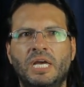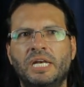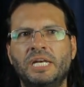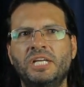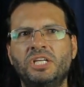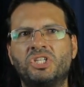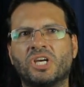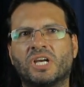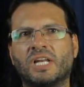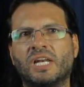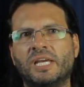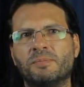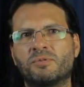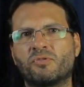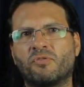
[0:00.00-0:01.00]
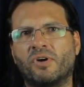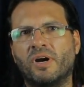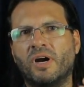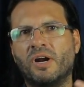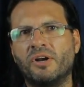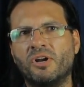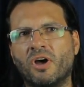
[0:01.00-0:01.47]
Nietzsche claims for
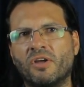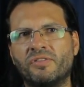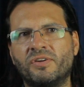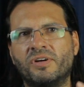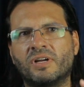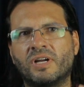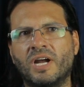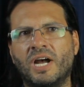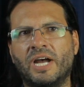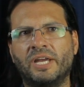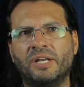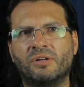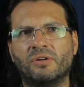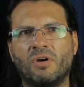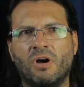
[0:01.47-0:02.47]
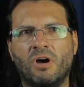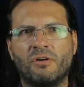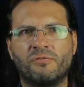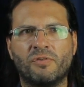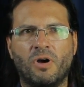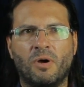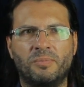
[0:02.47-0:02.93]
another kind
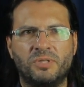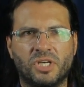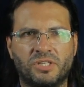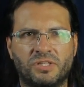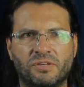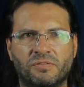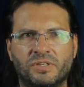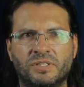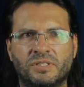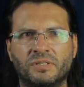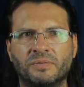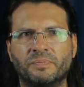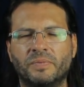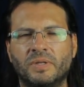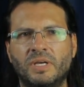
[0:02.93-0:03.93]
of objectivity.